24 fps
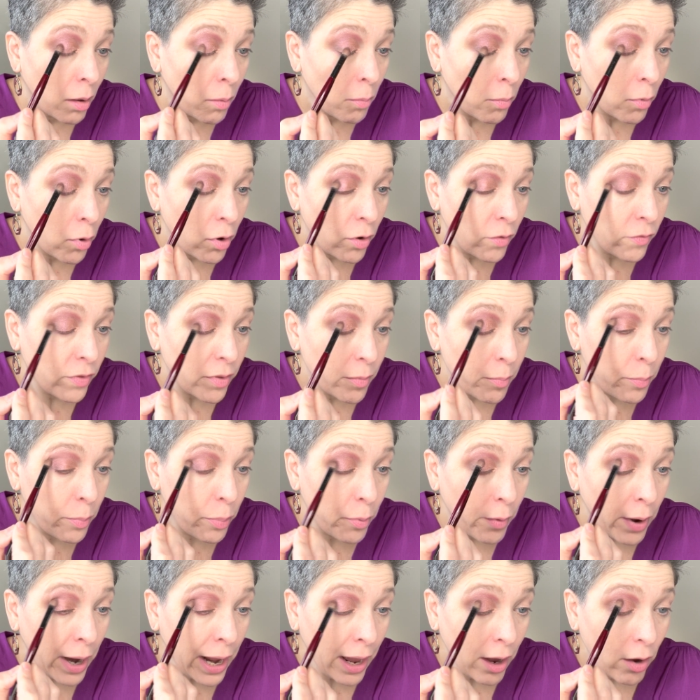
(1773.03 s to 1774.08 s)
more of the
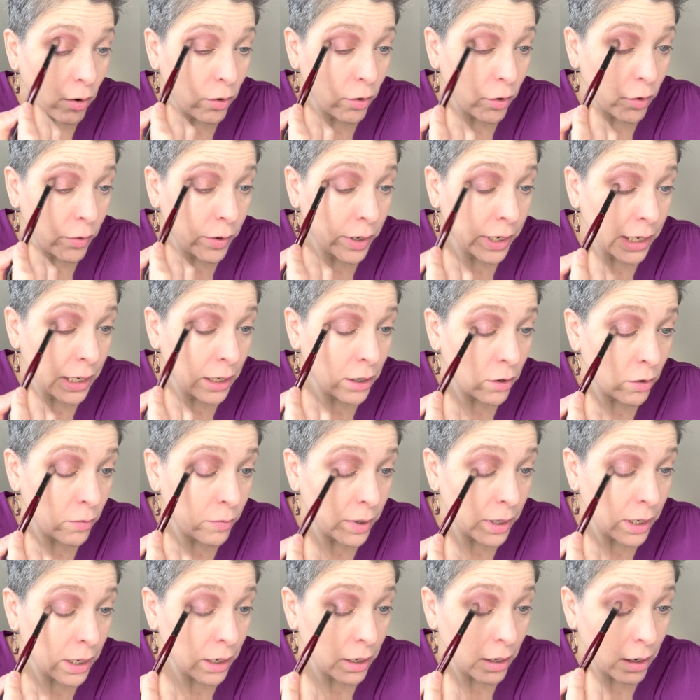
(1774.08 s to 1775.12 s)
brown green over
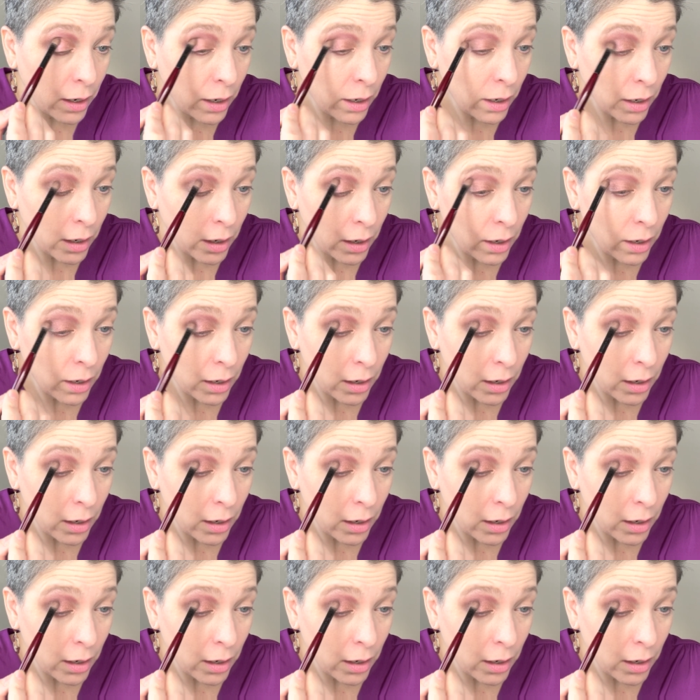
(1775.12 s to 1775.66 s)
here